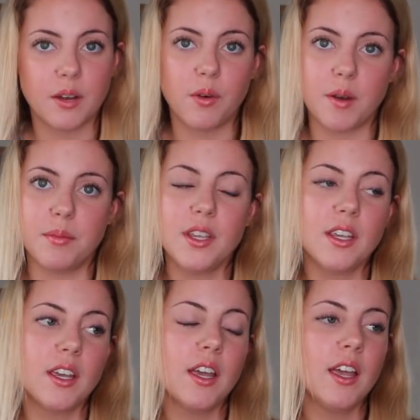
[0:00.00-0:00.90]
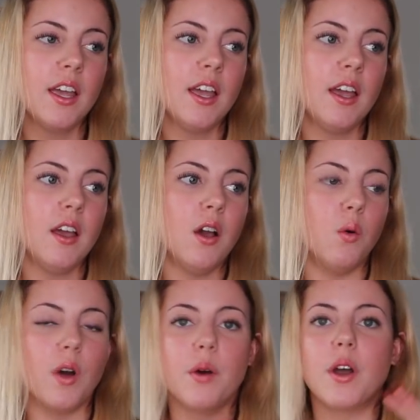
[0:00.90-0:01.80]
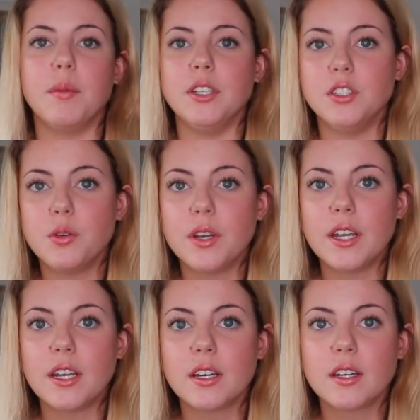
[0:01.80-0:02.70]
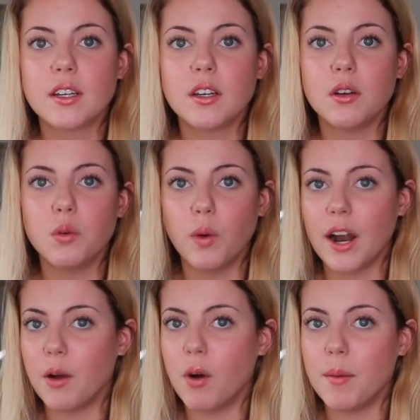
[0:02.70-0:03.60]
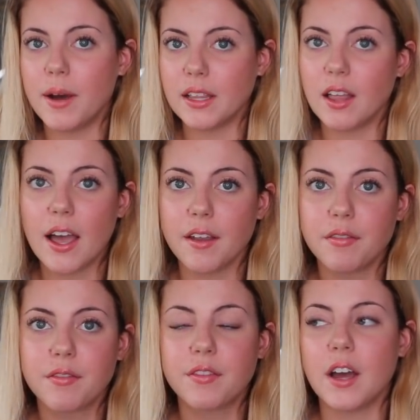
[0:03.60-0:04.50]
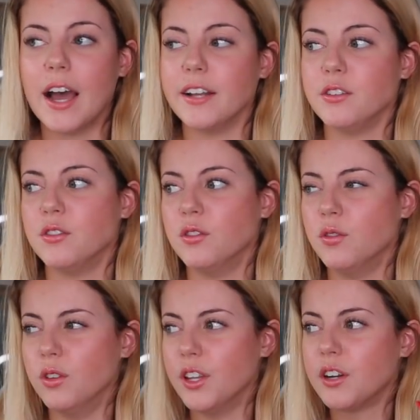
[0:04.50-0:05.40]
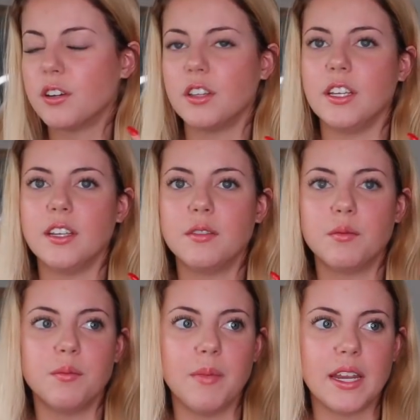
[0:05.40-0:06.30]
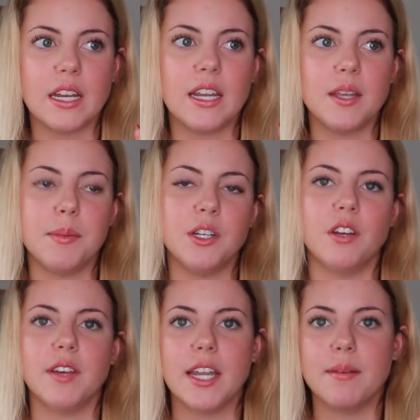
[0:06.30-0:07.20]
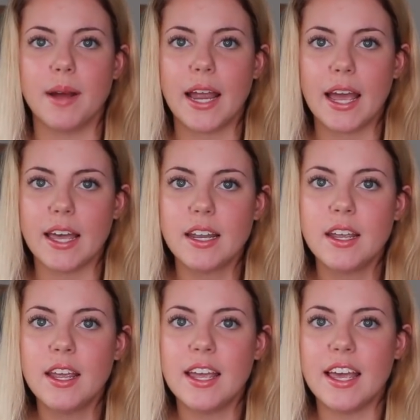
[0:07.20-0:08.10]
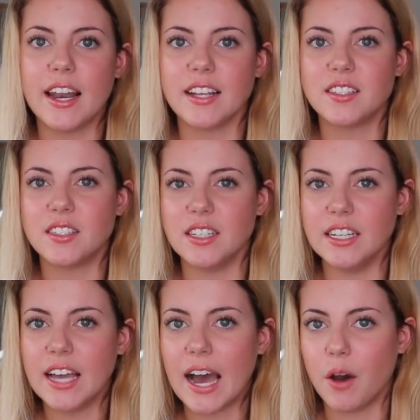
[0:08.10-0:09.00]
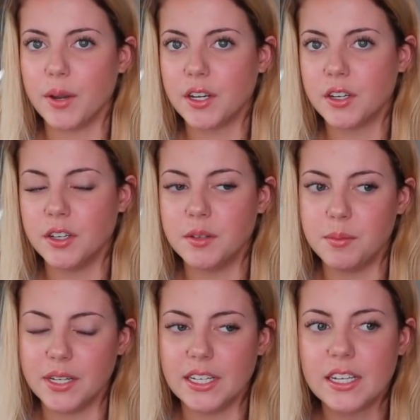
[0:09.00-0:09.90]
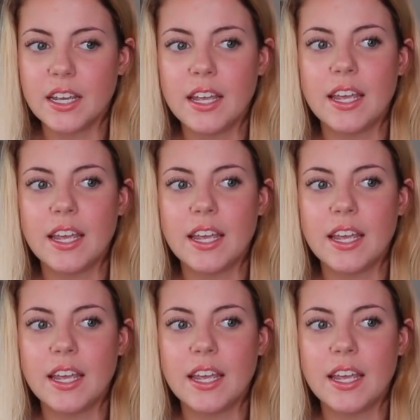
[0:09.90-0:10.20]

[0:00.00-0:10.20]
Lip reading: I want to be, what I want to be doing, where I want my life, I literally make an image of it in my head and I see how it could be,